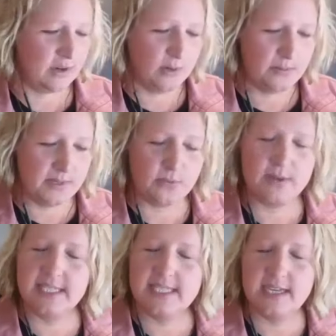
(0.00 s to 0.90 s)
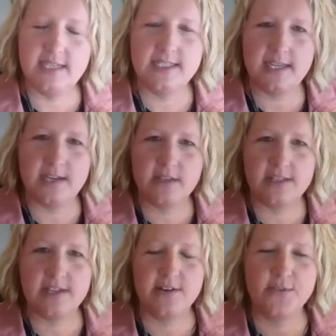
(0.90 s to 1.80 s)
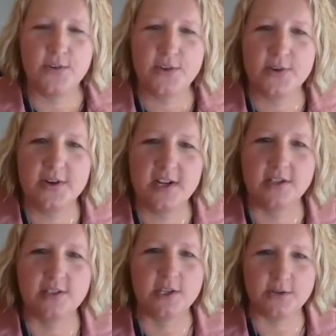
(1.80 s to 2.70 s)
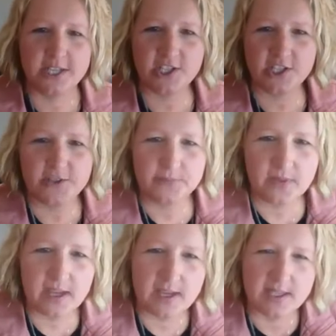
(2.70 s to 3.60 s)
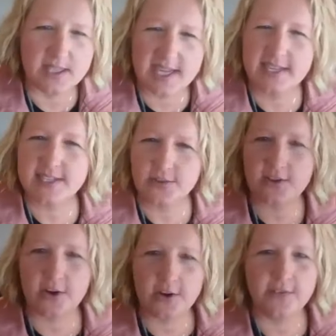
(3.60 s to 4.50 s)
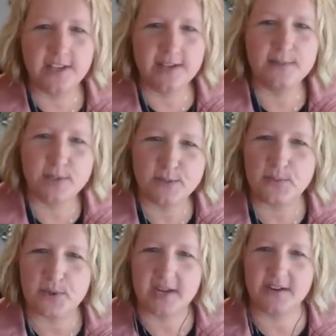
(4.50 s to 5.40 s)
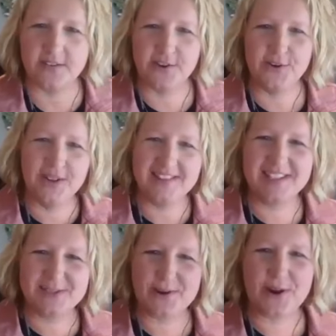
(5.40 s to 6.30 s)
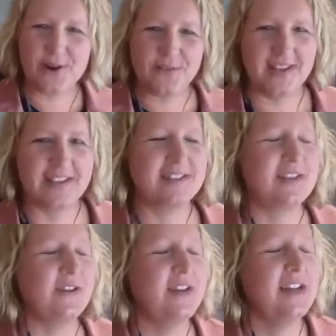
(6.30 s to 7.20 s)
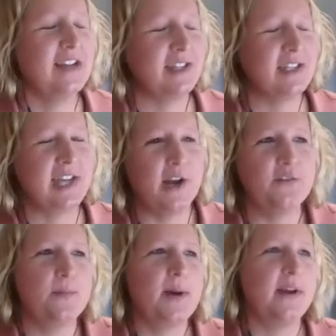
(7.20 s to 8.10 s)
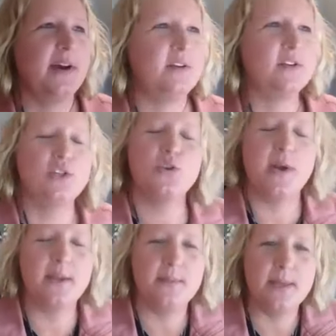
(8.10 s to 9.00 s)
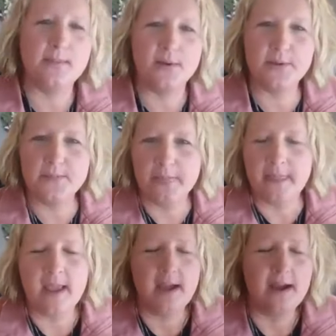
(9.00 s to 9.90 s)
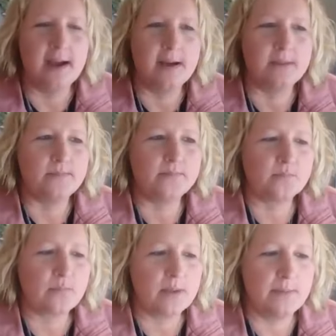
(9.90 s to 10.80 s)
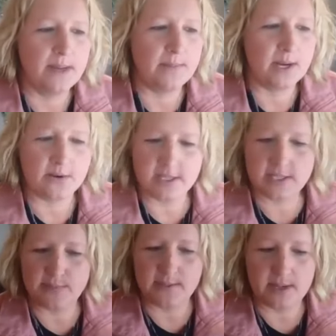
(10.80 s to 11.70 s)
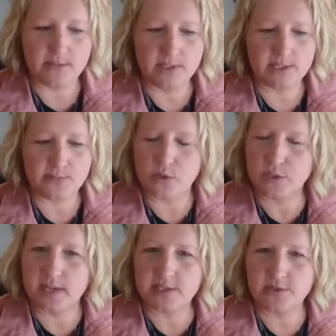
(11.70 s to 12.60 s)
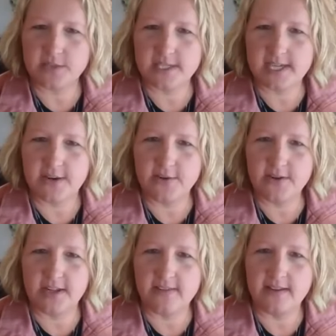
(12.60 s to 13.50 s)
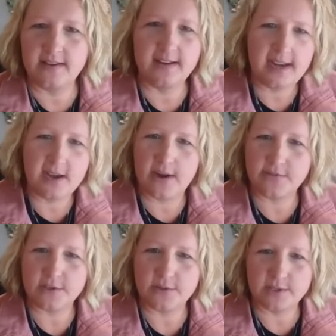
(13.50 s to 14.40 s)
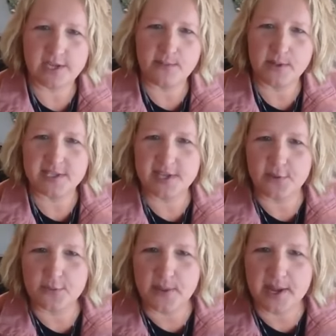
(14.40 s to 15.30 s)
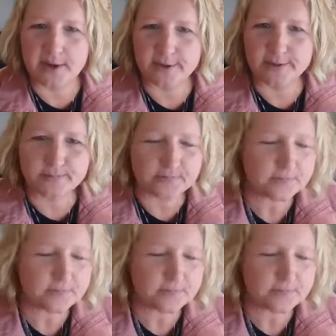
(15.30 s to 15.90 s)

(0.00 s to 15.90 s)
I grew up in a really tiny town in the center of North Dakota called Goodrich. It's kind of south of Harvey. Most people kind of know at least where Harvey is. So it's a town of about 120 people. My parents, my mom was the postmaster in town. And then now after her retirement is now the mayor.